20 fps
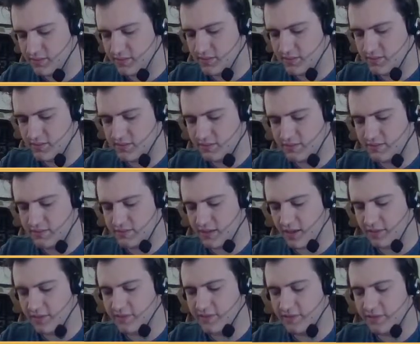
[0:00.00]
the
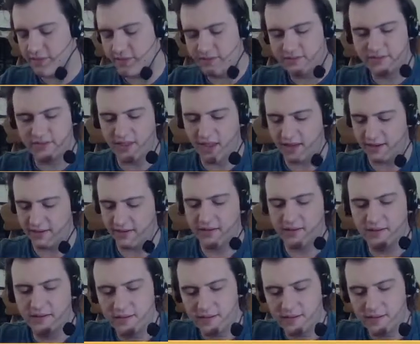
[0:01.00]
surface of the sun,